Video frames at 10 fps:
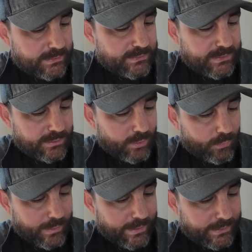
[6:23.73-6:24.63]

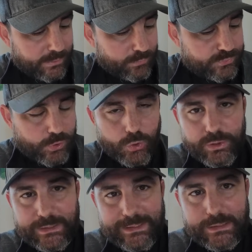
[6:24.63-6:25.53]
Kilo Echo
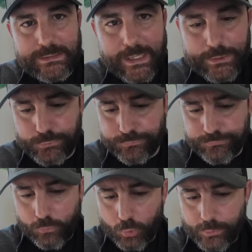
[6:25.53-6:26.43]
Charlie Niner
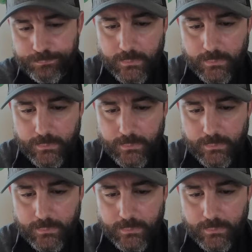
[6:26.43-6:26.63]
4.